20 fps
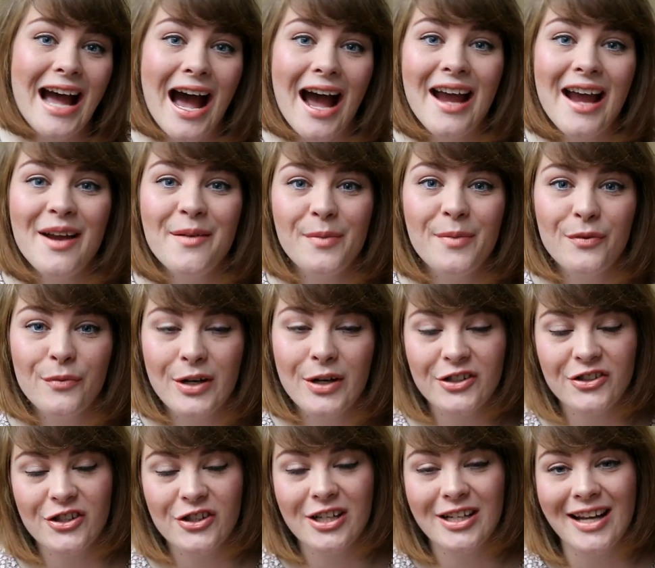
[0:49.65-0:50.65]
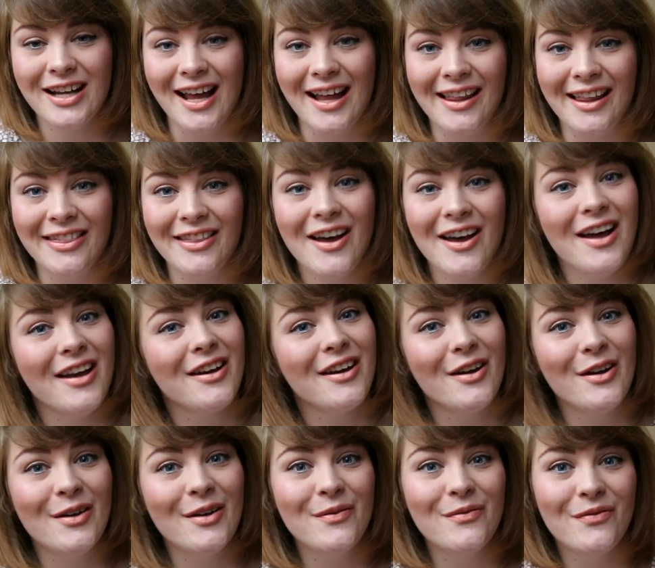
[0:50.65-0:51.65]
I have been watching a lot
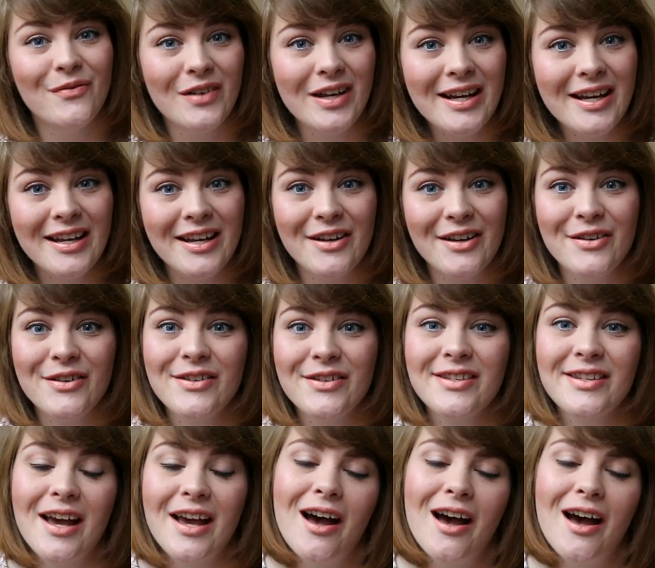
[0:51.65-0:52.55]
of videos